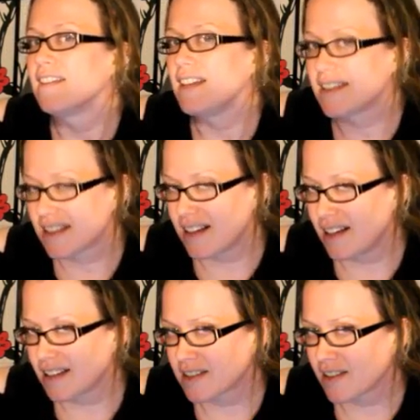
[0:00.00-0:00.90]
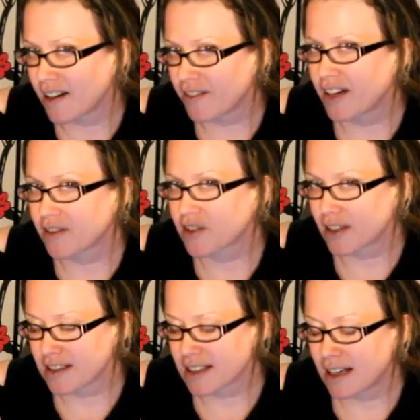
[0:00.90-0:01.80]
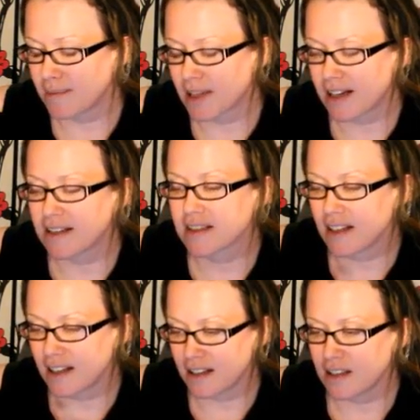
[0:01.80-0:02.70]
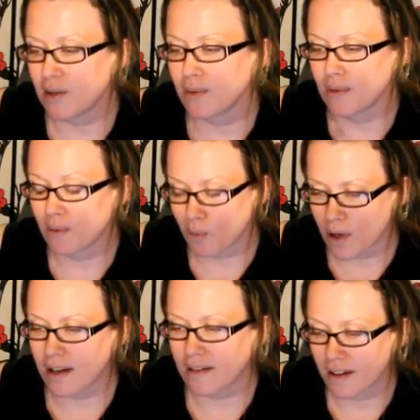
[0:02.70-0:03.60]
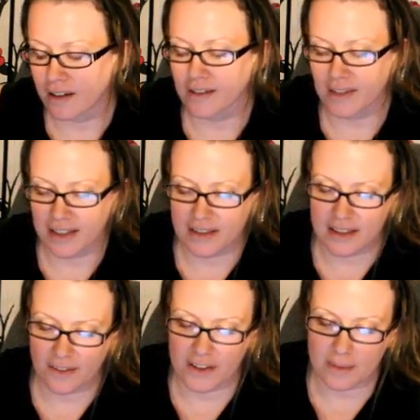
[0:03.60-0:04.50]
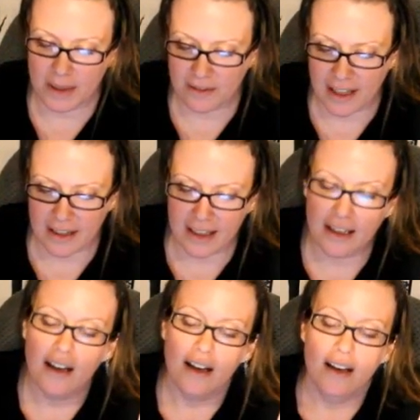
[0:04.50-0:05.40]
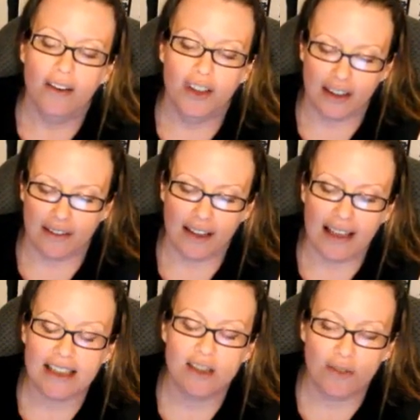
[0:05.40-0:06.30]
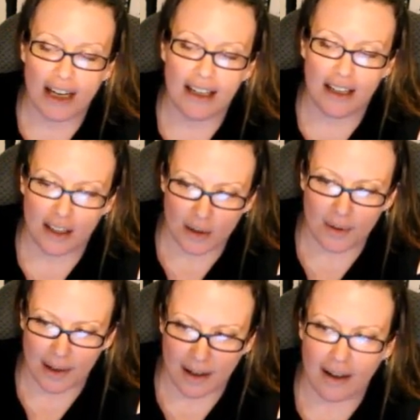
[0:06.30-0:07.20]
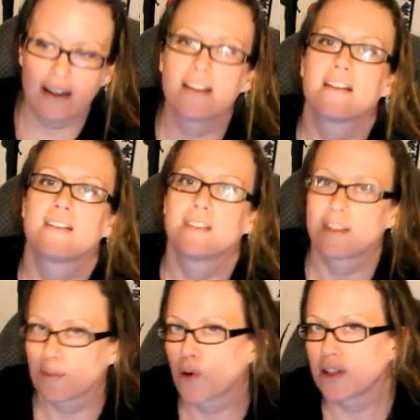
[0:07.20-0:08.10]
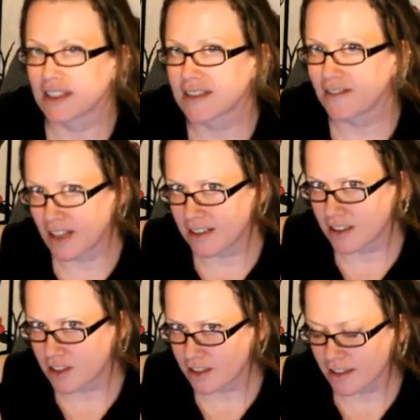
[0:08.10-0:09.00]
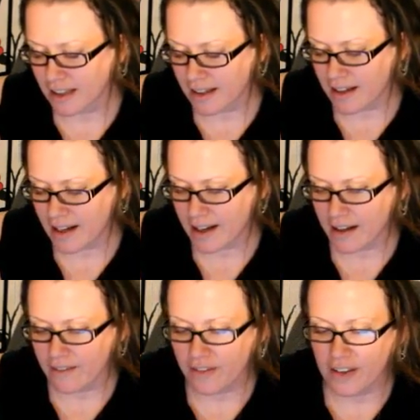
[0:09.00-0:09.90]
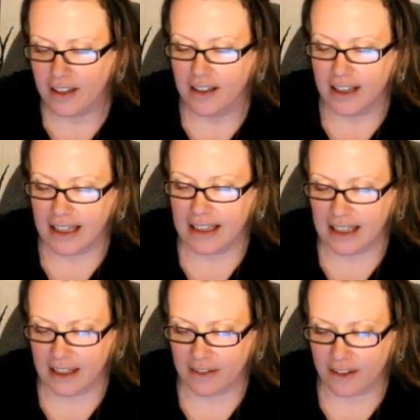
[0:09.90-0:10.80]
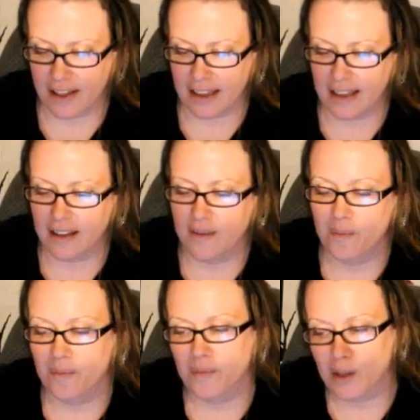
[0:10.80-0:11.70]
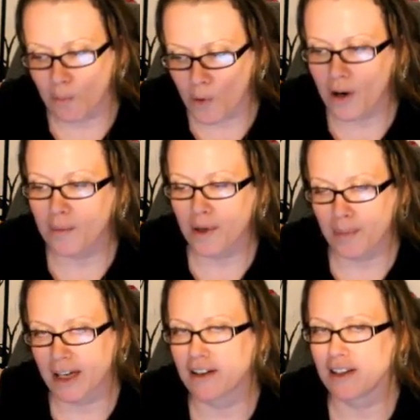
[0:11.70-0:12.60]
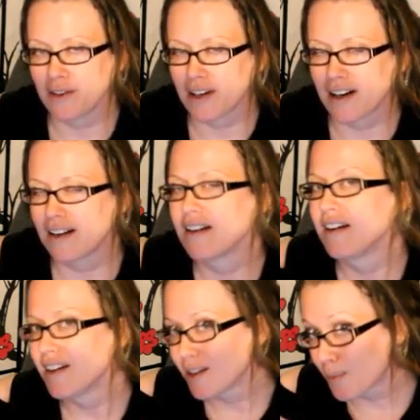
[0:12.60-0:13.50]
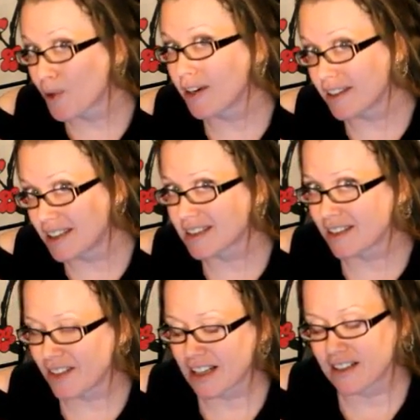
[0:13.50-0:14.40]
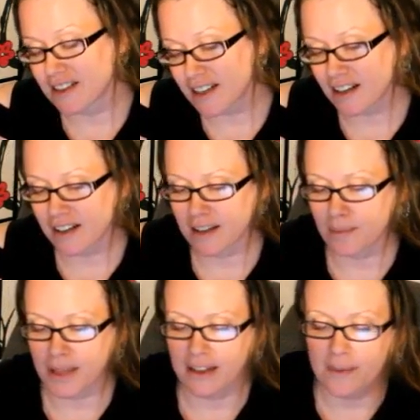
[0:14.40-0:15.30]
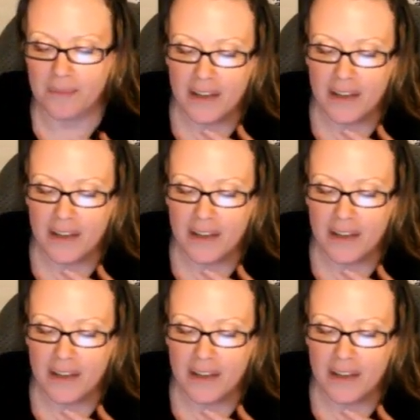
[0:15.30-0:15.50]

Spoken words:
these things often have short timelines, and you want all of this stuff to be ready. The less ready you are, the more disadvantage you're going to have in getting ready. The more prepared you are, the more at a disadvantage they're going to be.